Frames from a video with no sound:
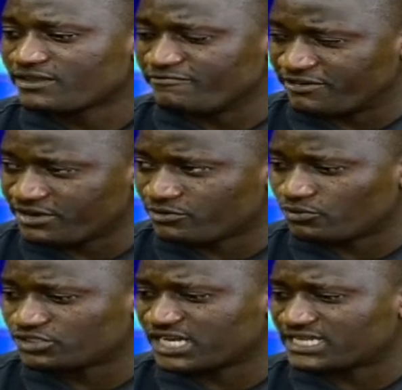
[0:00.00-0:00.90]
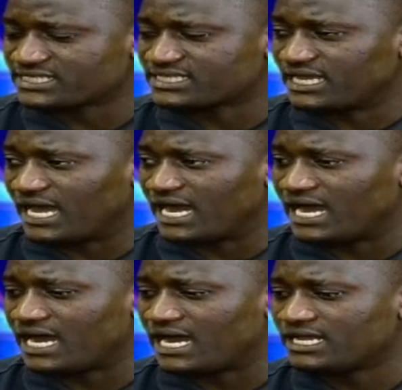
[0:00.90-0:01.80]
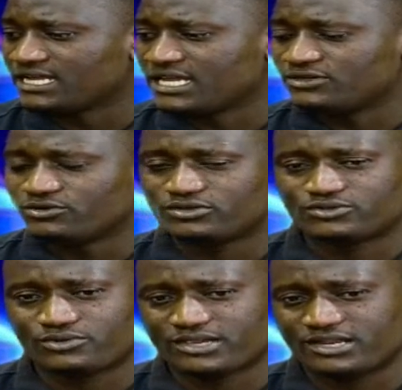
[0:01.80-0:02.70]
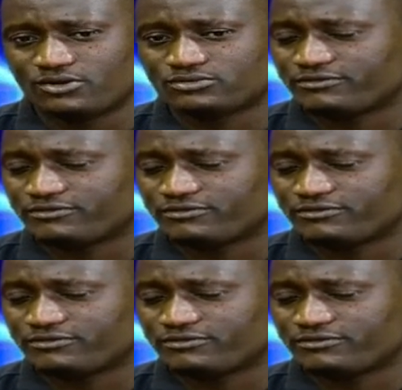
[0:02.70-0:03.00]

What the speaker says: very cautious, not throwing a lot